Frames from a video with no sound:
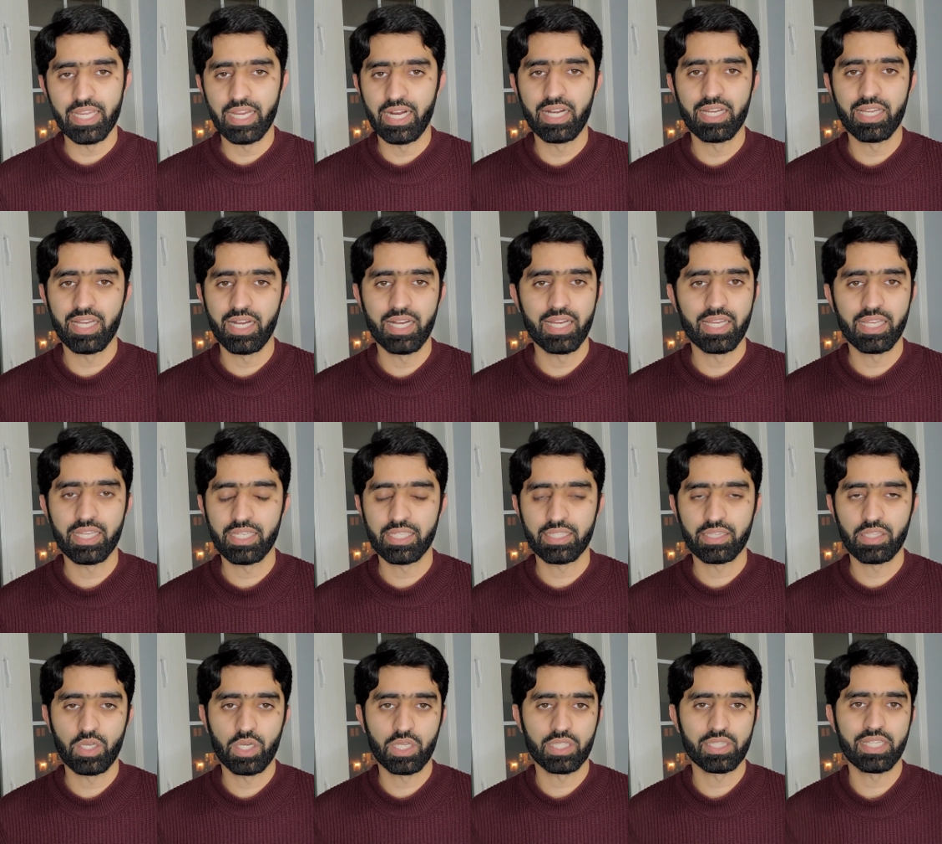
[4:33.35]
I, I
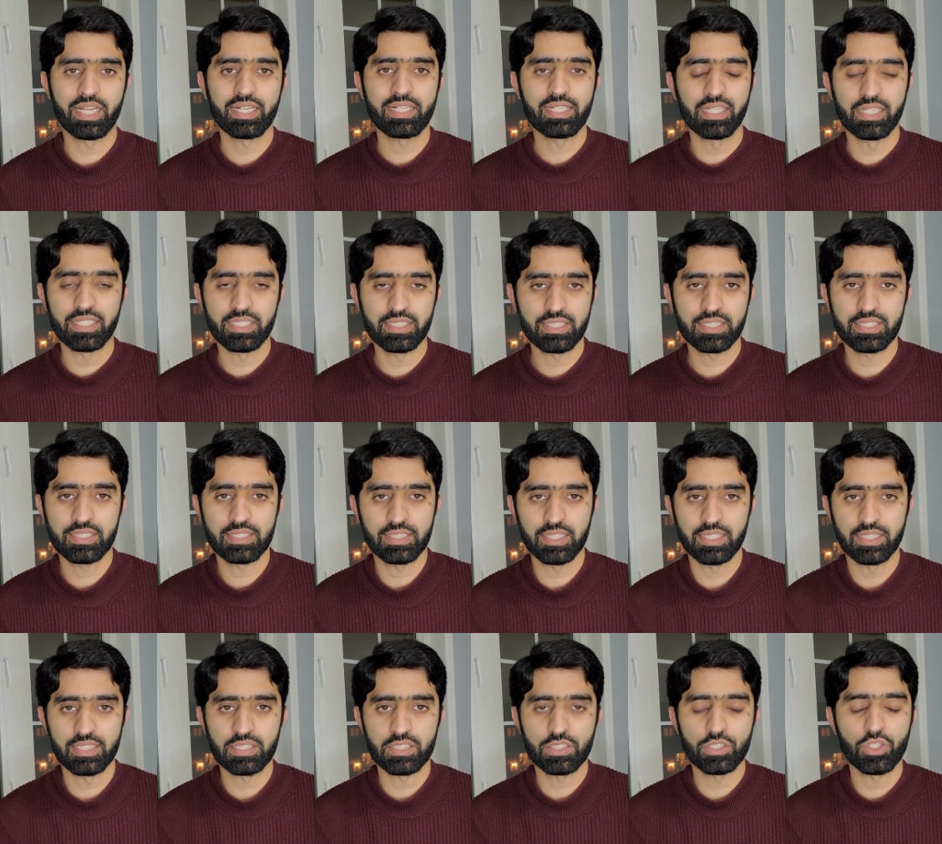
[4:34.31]
thought that it's
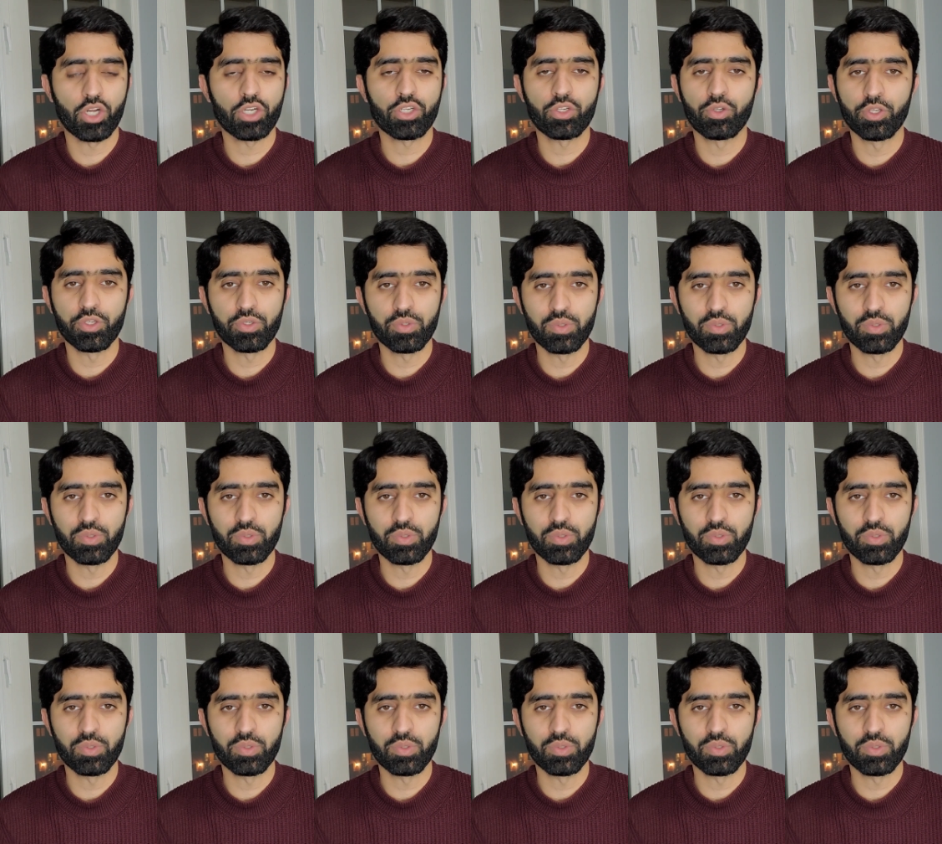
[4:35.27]
it's not going